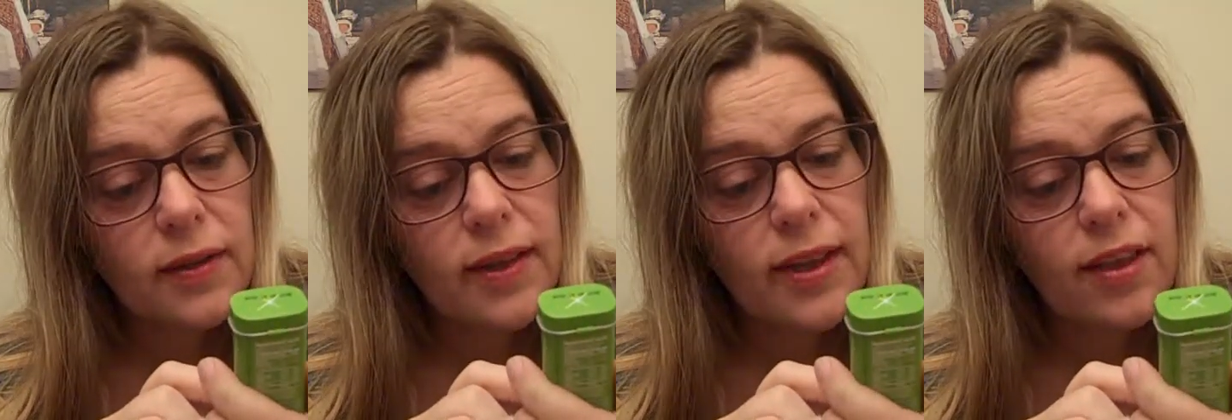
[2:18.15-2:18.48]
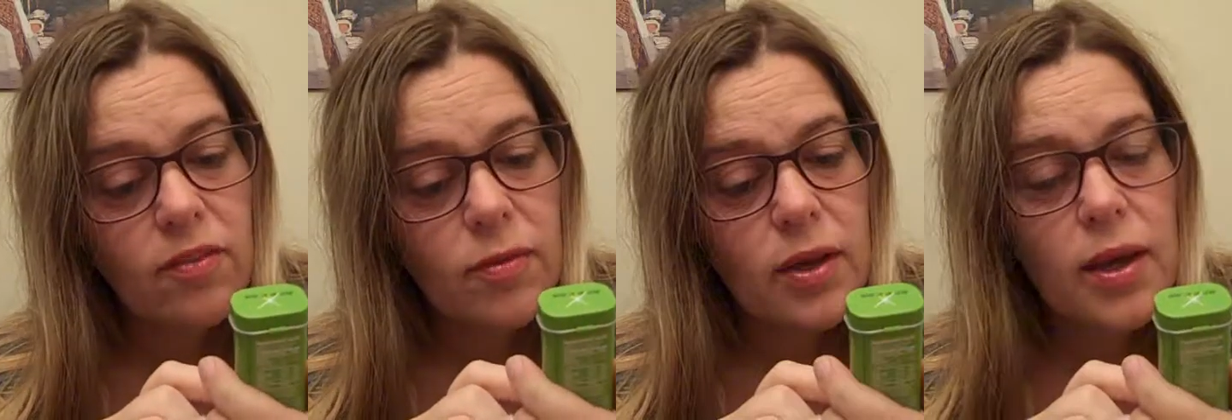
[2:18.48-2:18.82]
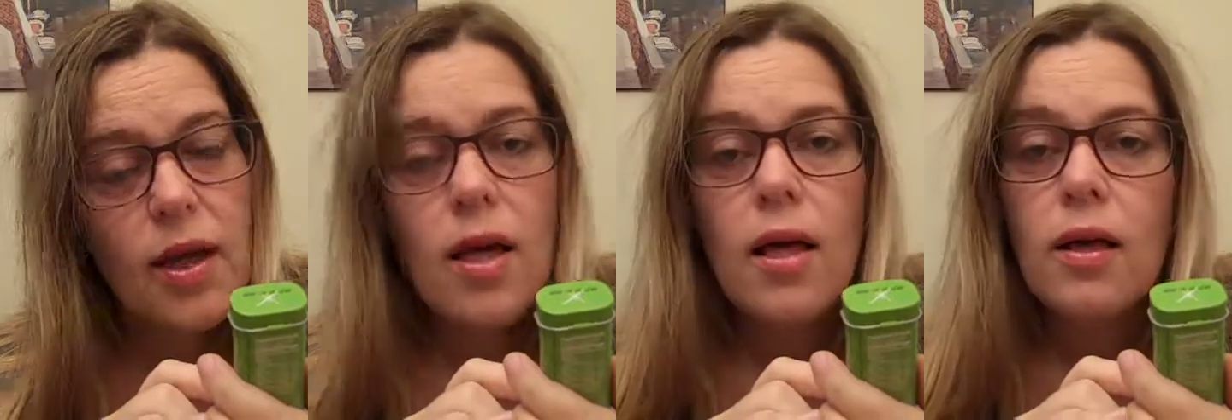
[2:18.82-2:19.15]
They give
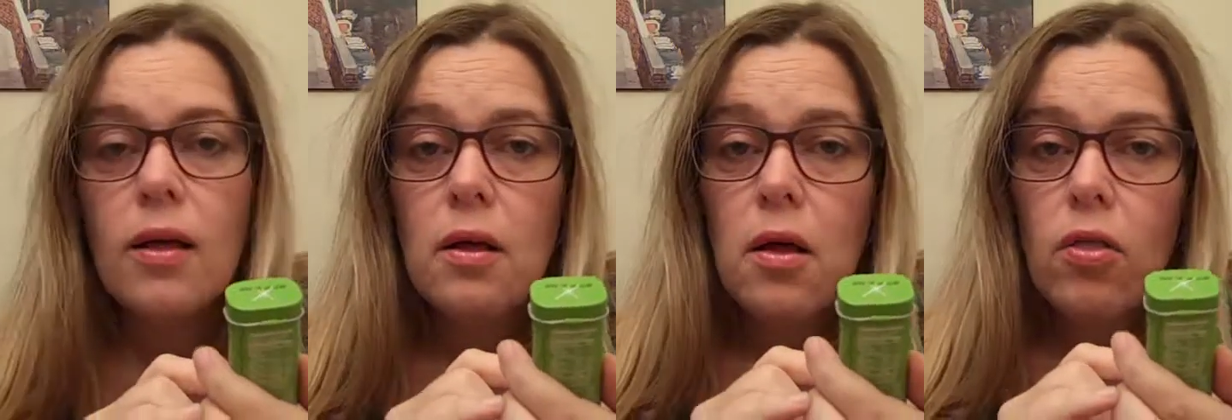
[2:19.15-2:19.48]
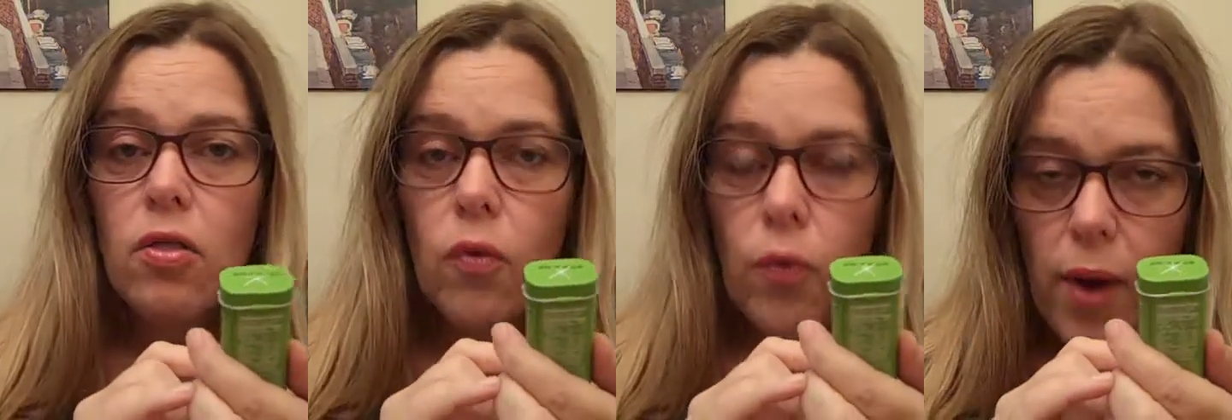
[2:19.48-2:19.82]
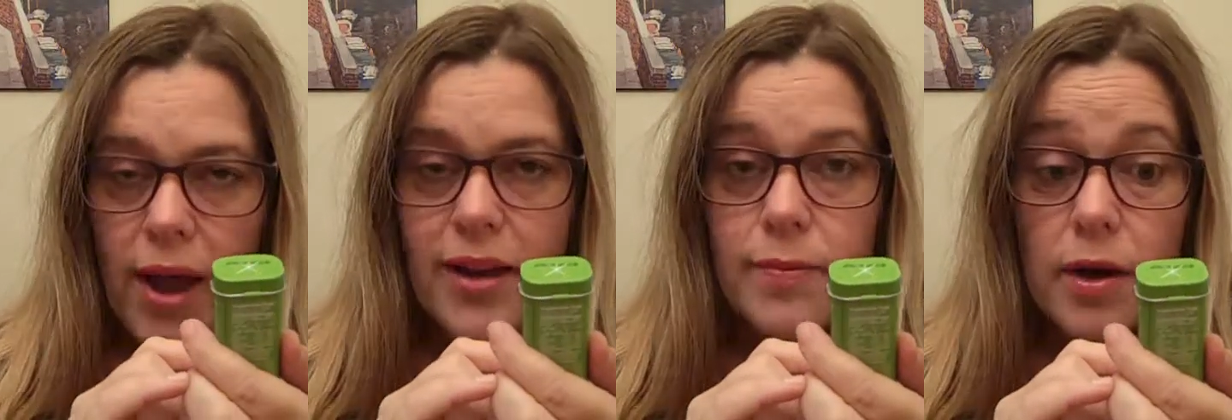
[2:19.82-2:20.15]
me the
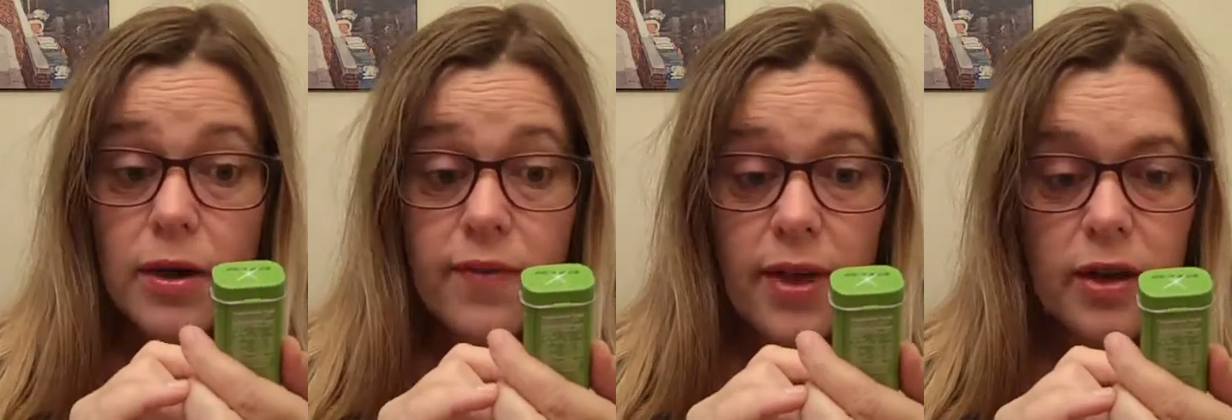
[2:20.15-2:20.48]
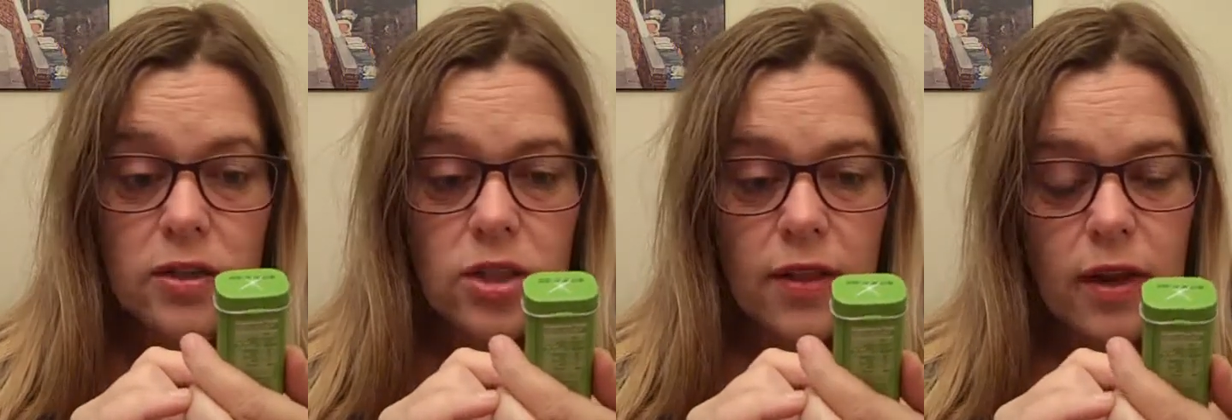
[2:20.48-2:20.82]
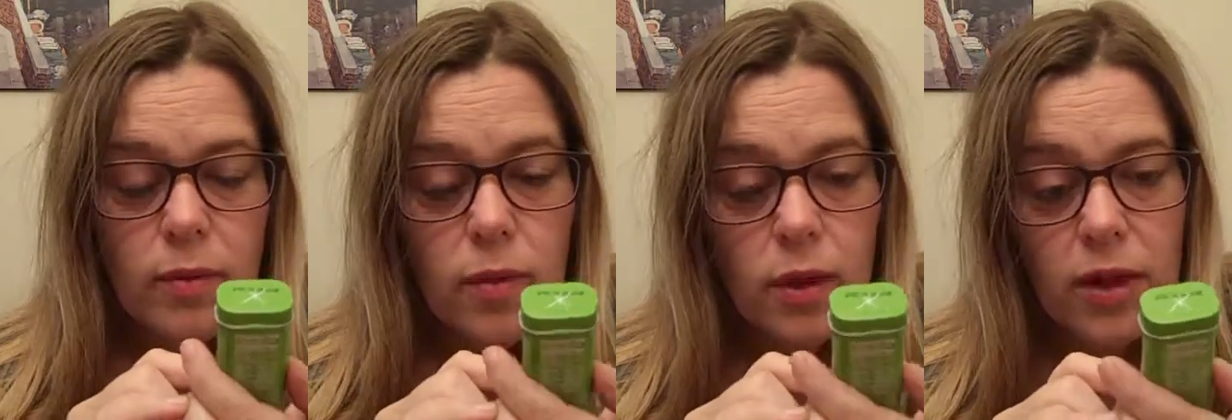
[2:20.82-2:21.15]
right amount of energy that
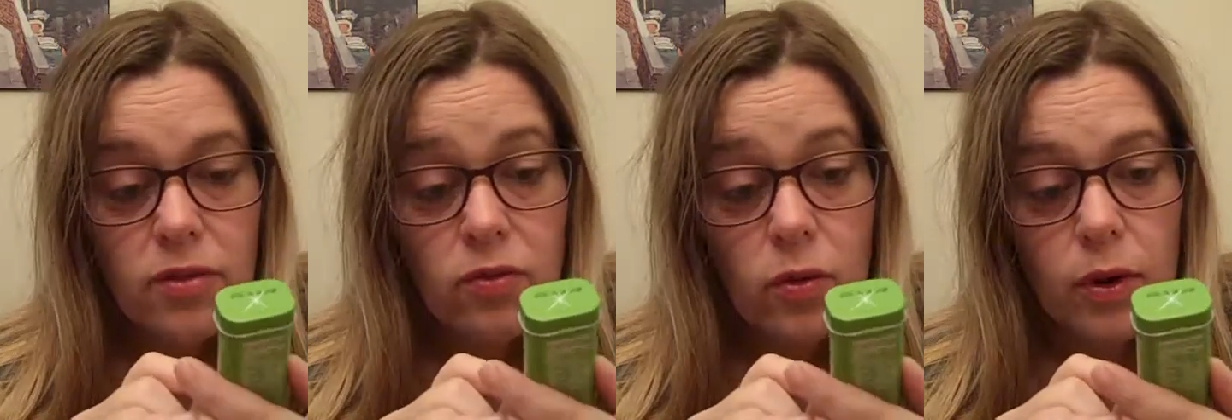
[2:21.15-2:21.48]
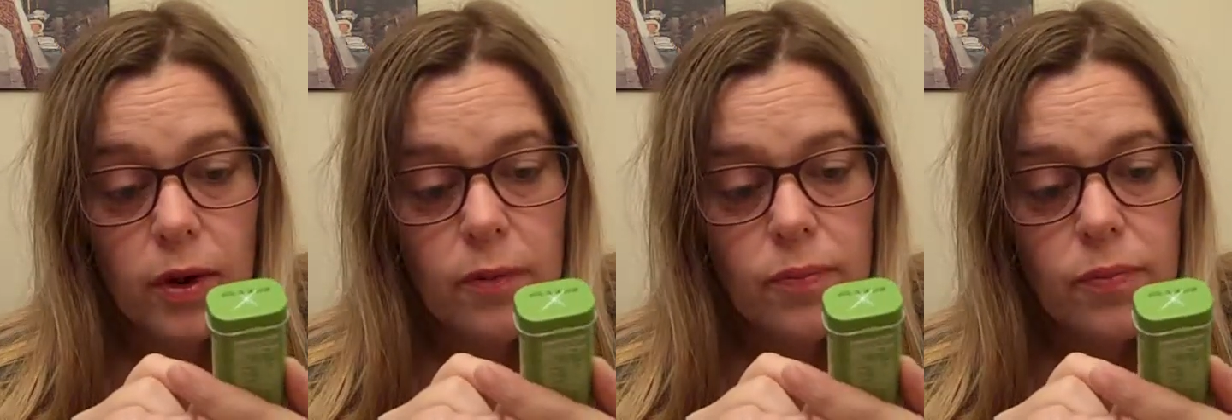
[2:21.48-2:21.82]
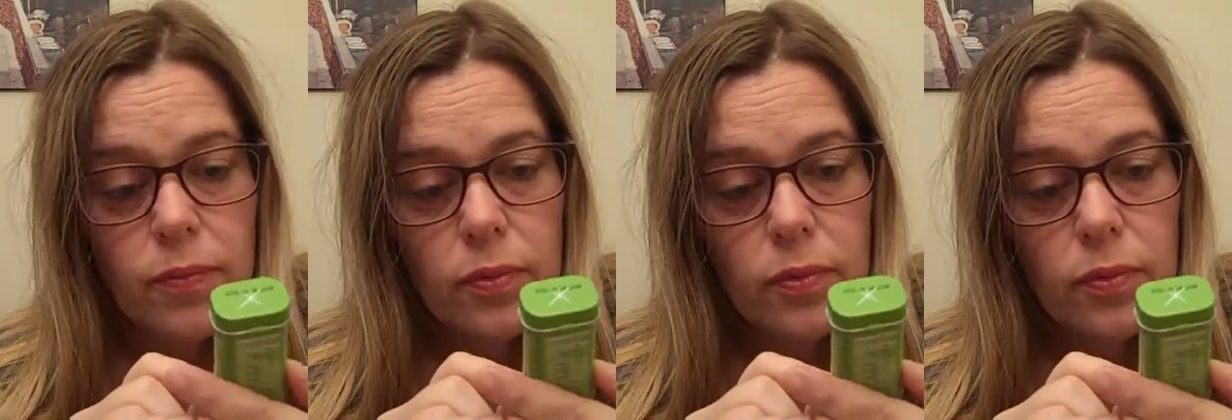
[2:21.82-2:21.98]
I'm looking for.